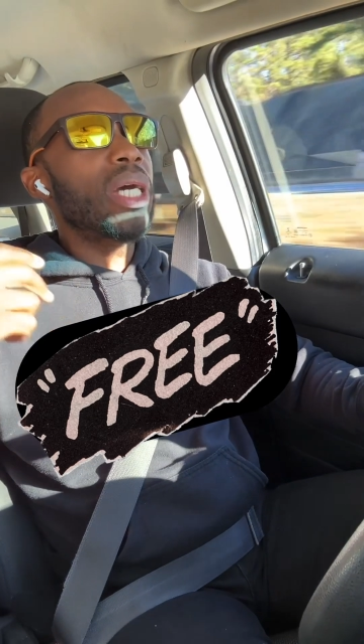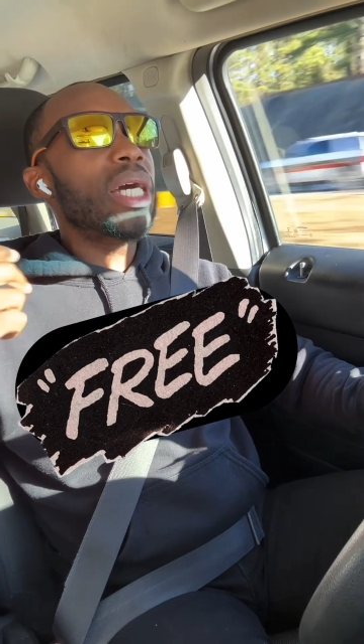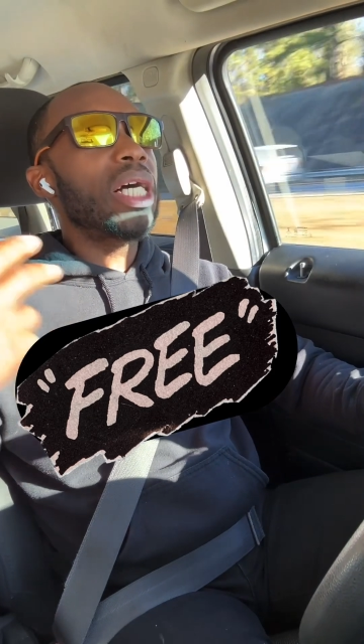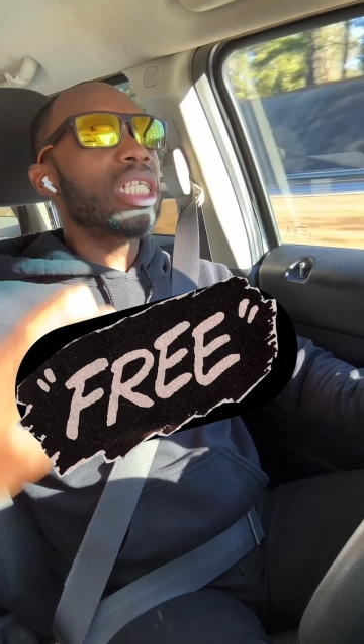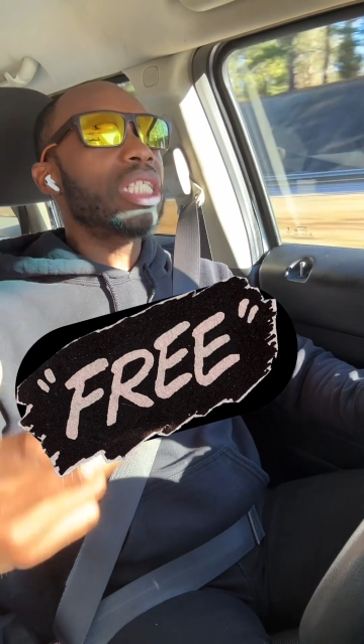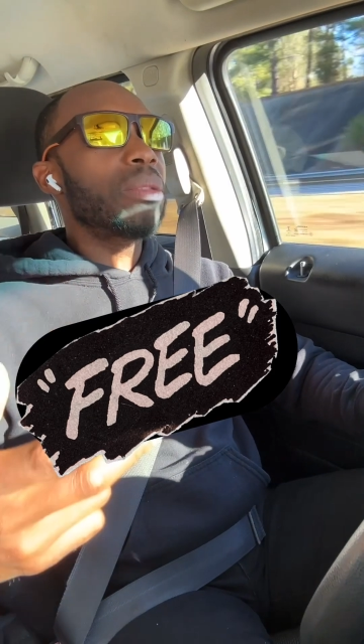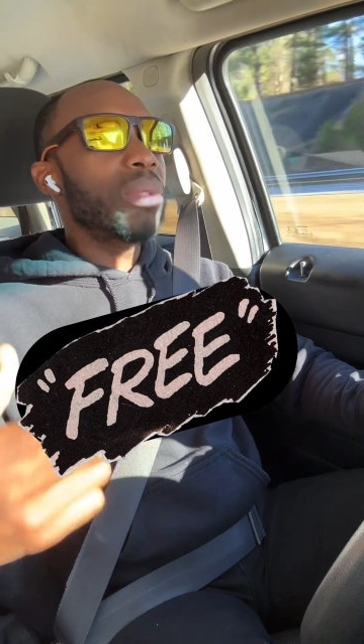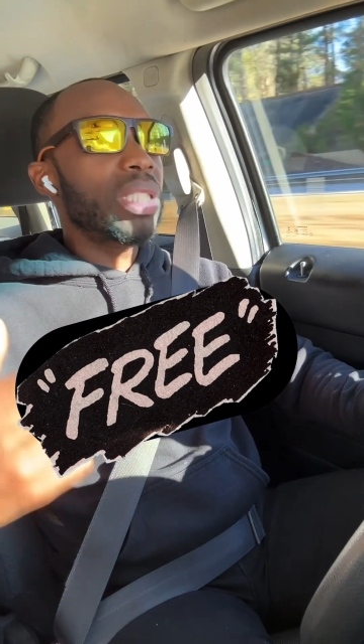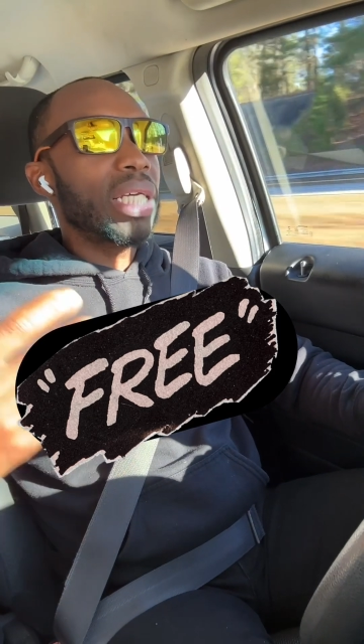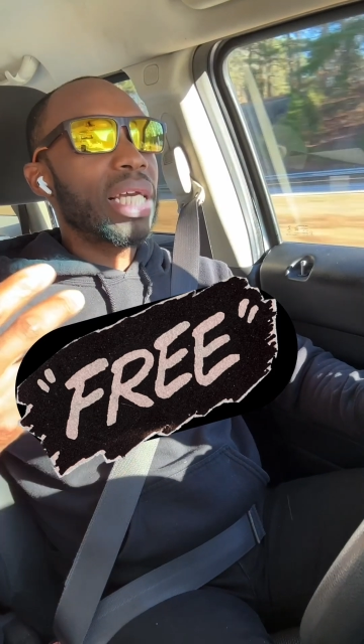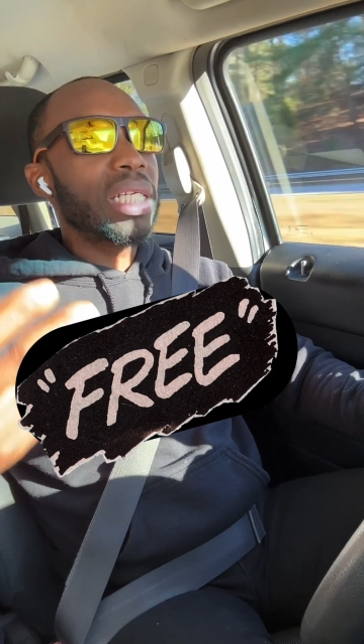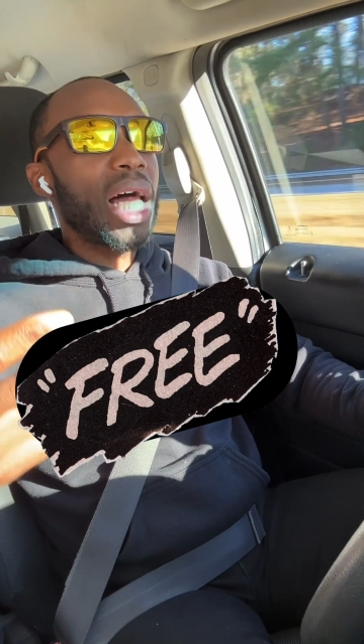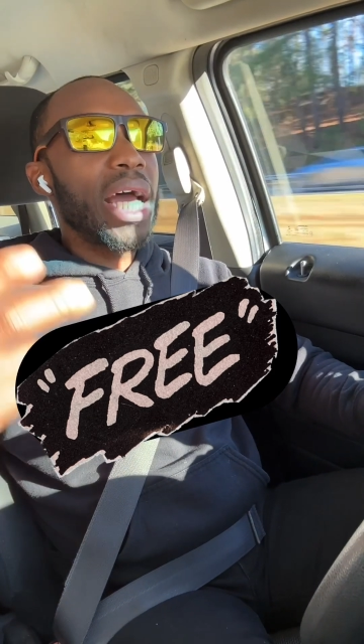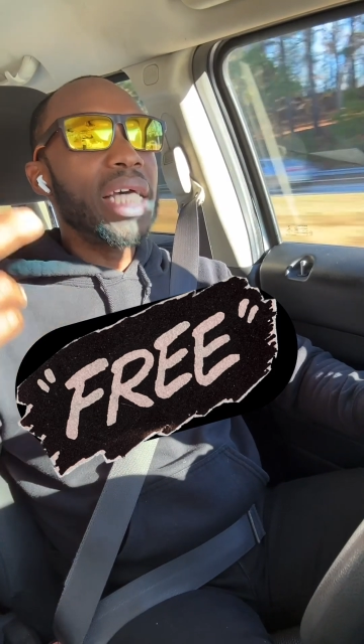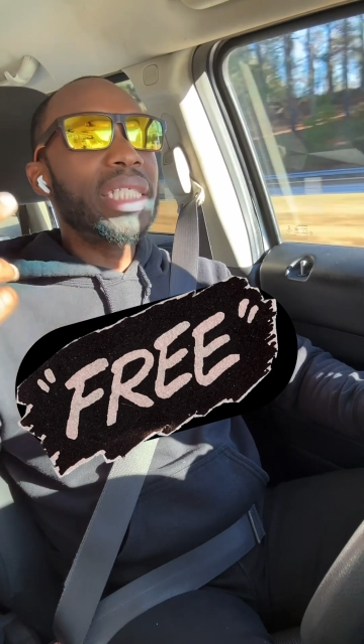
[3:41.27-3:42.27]
customers and
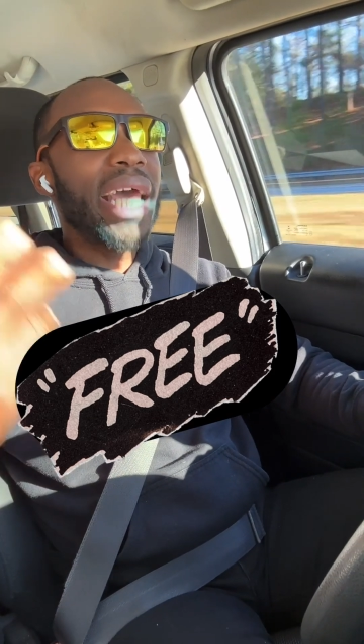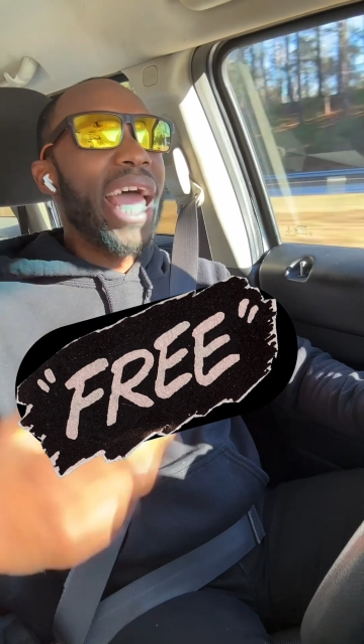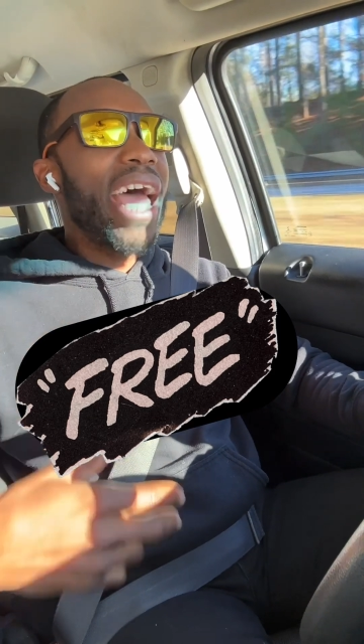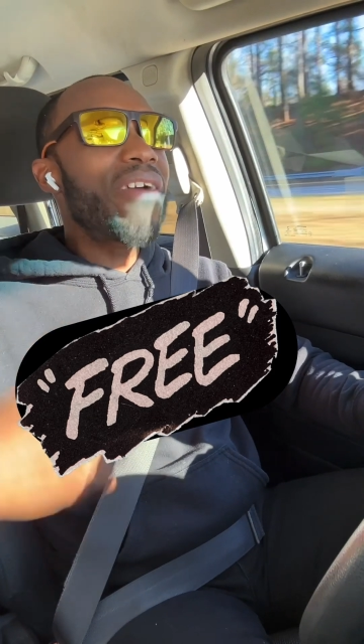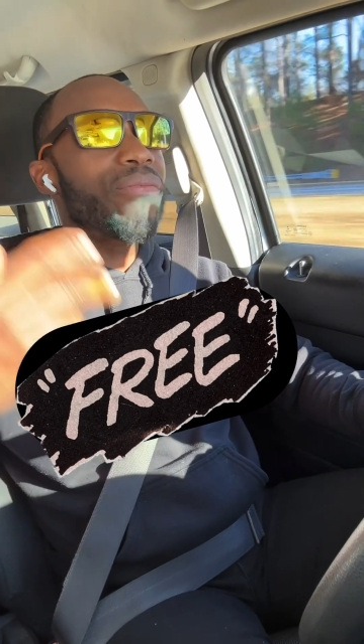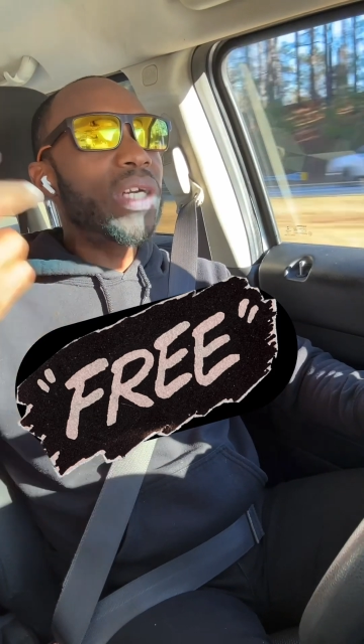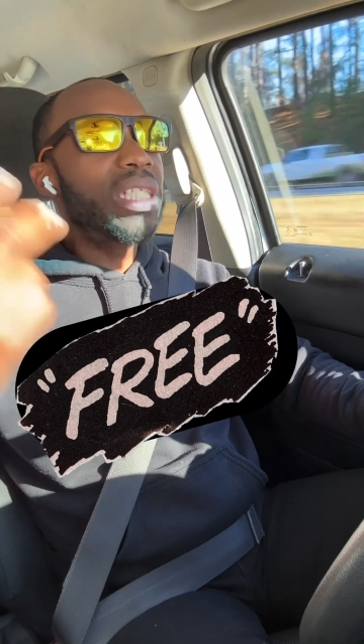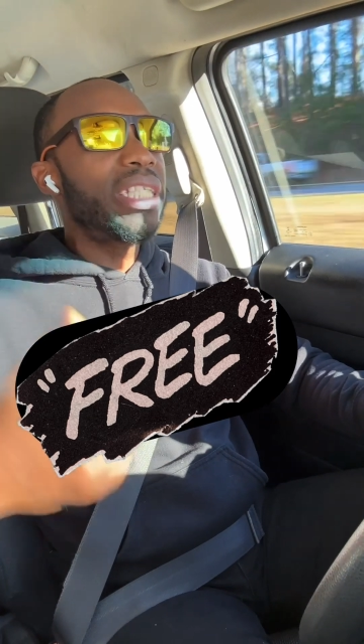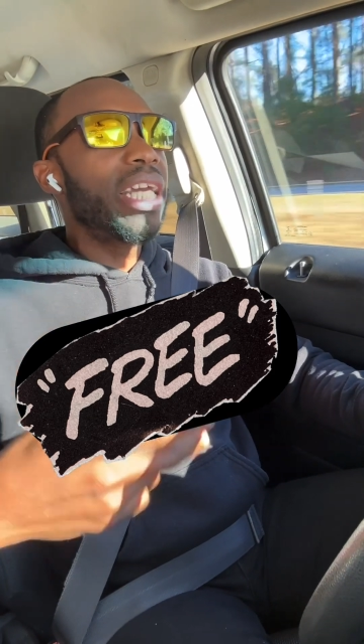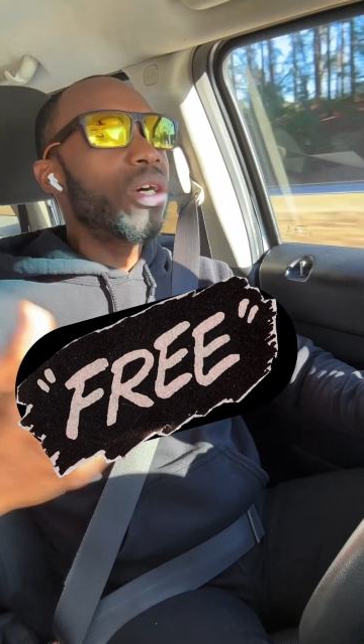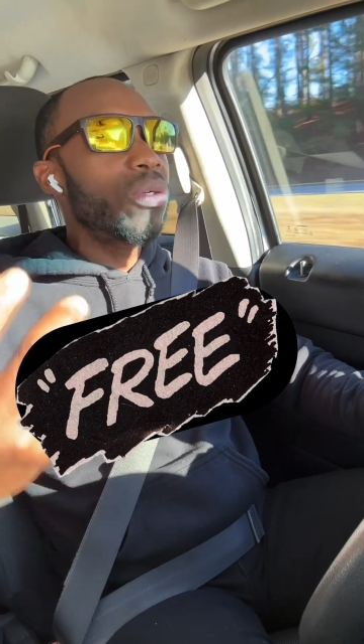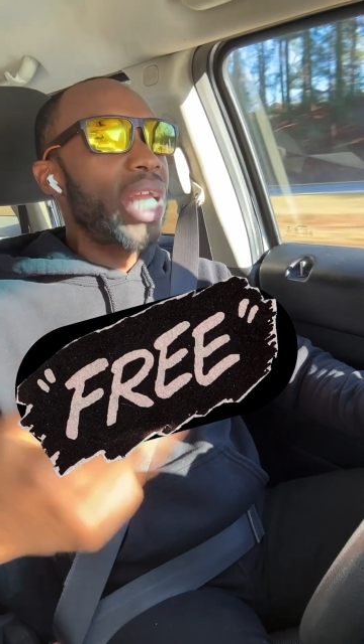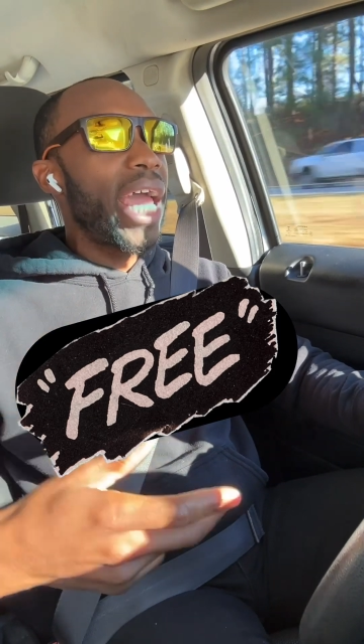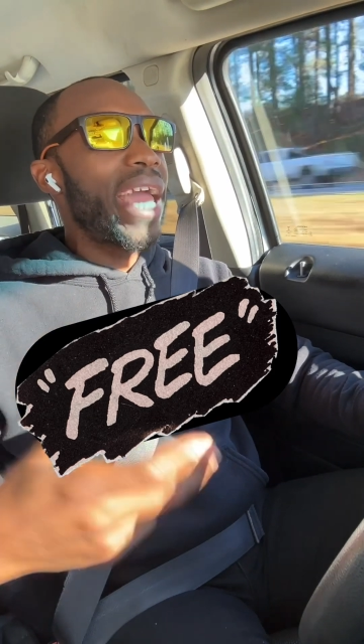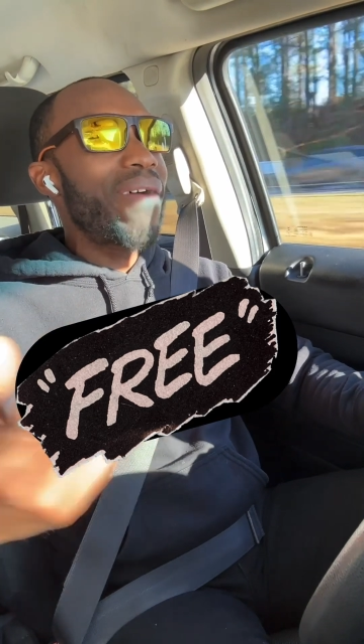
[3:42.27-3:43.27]
clients every single
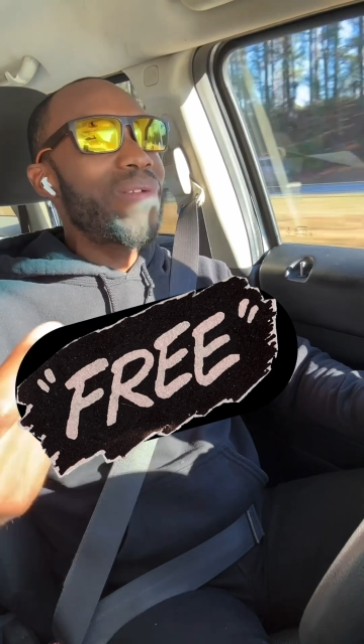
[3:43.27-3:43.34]
day.